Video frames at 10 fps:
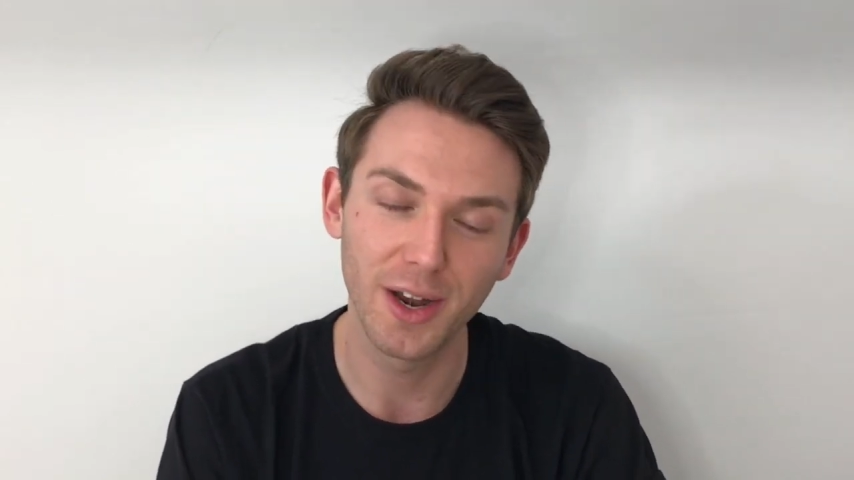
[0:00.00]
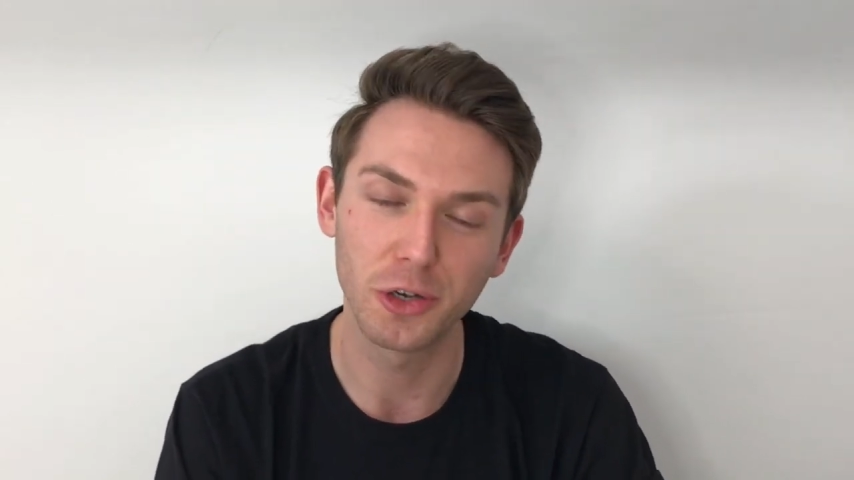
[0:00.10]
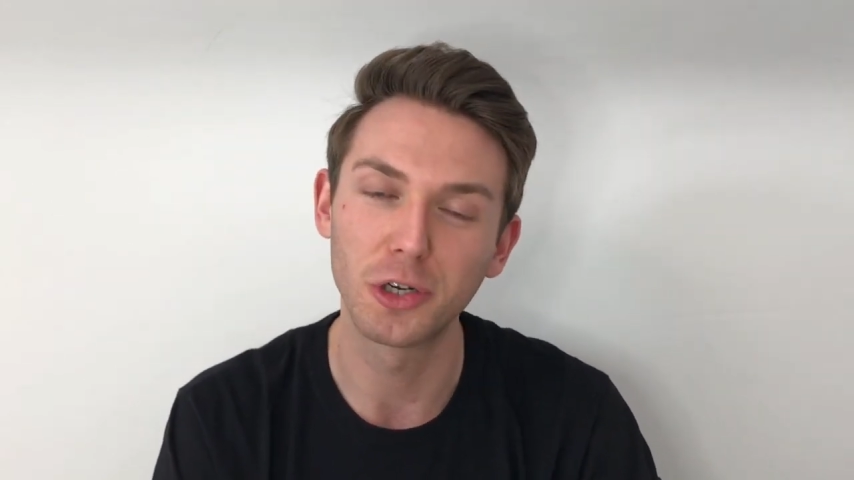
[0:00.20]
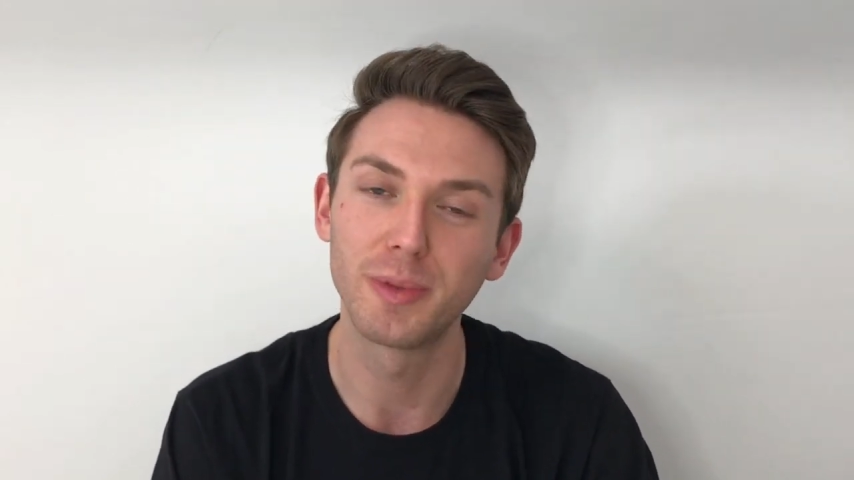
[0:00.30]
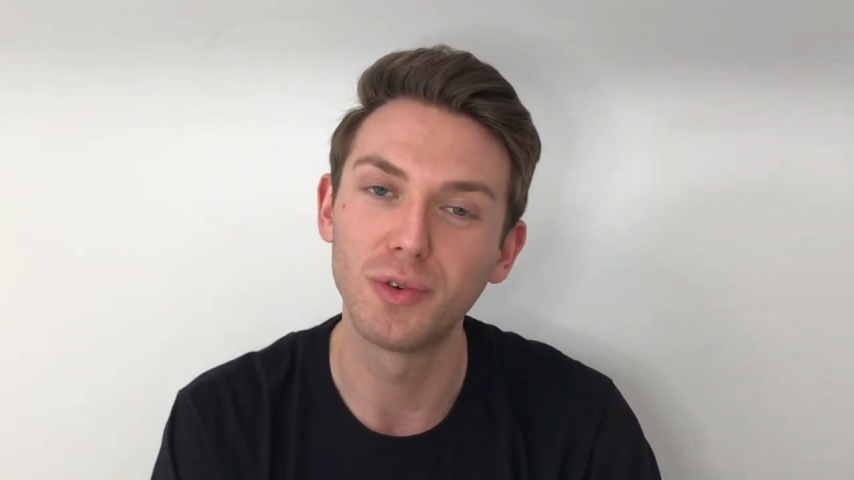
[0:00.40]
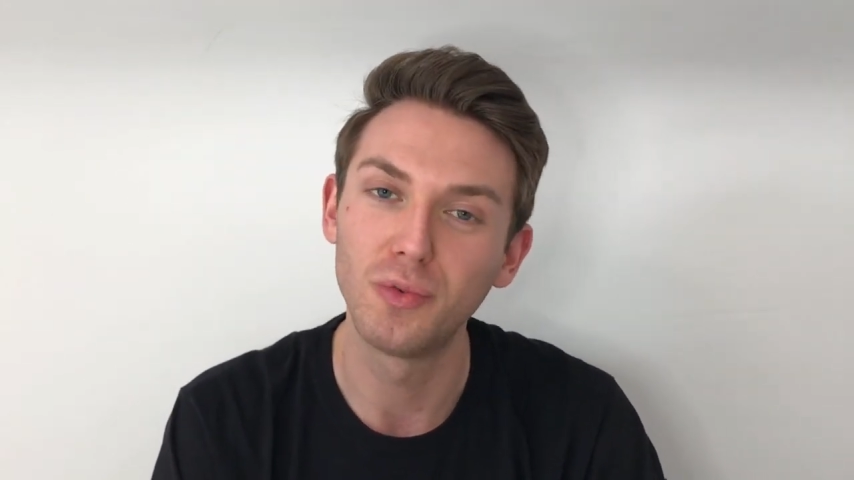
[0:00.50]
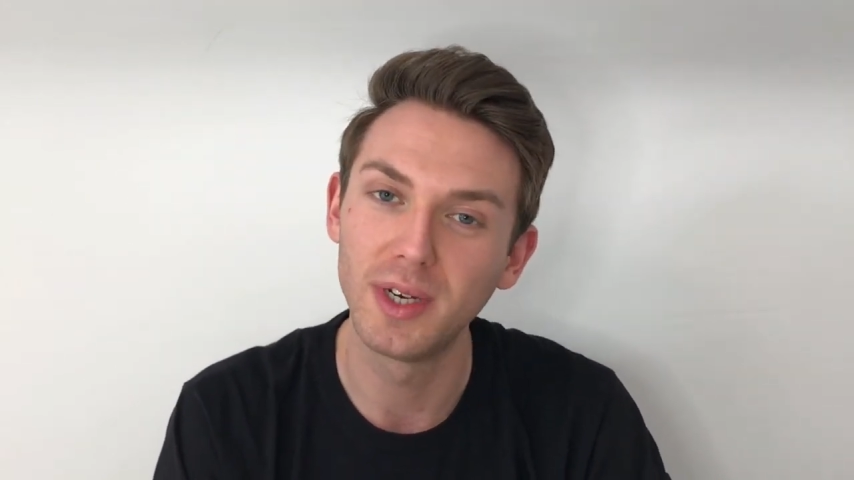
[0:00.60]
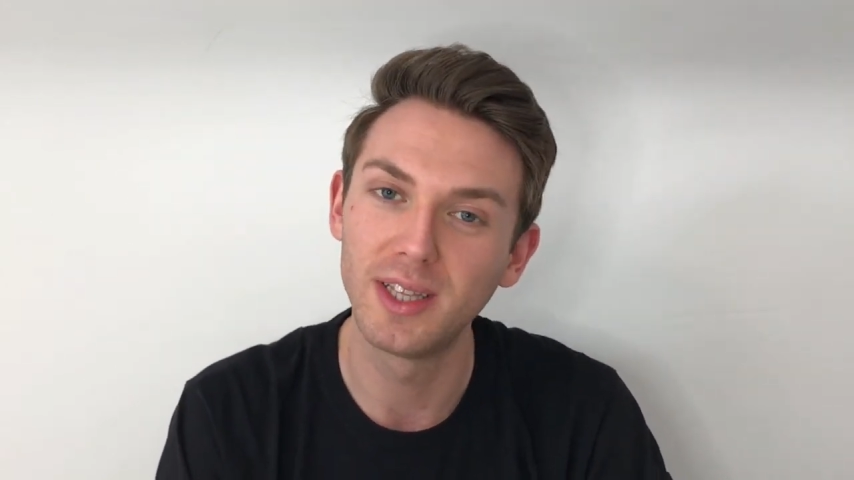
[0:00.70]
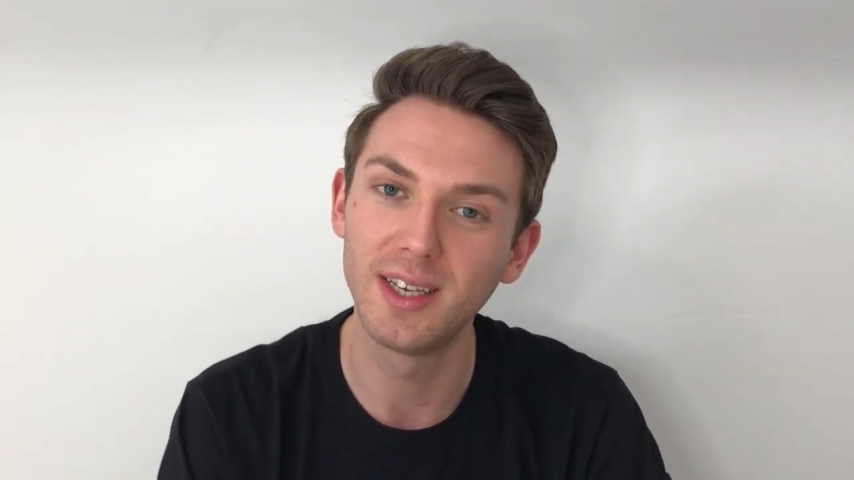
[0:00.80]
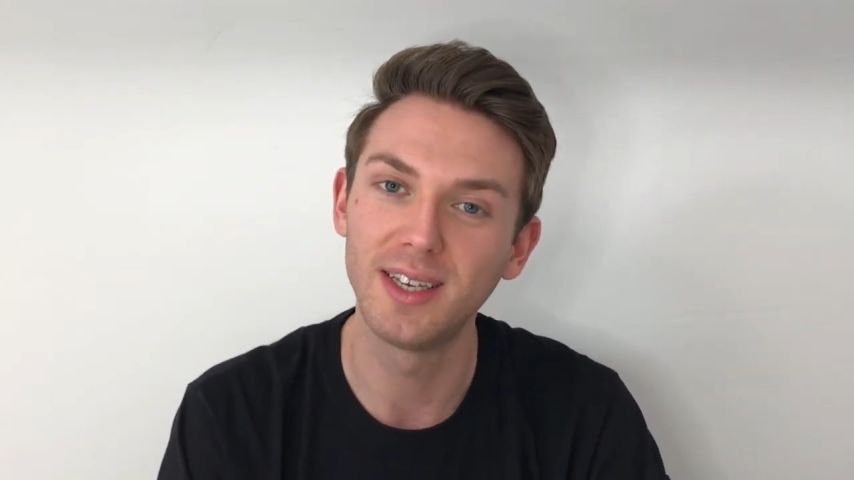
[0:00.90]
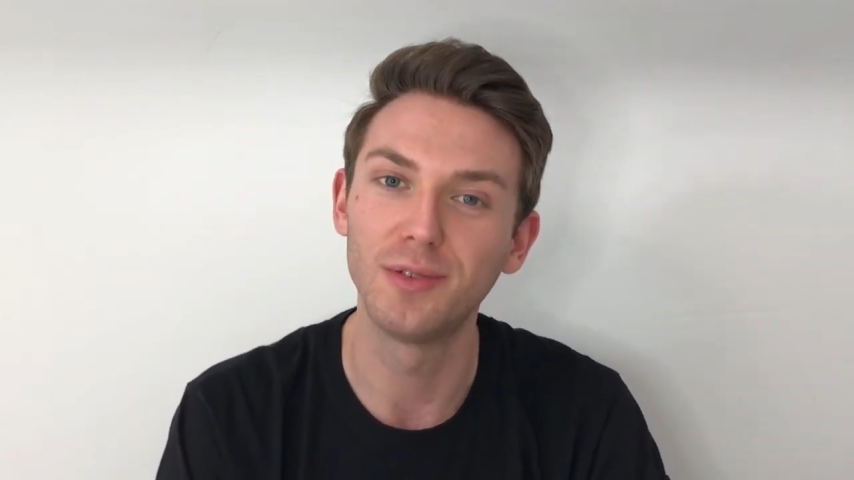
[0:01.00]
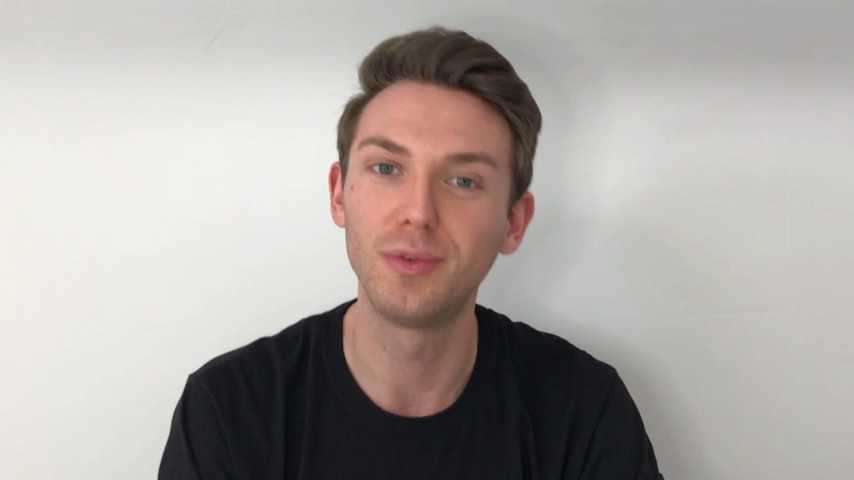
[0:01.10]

are going to be really,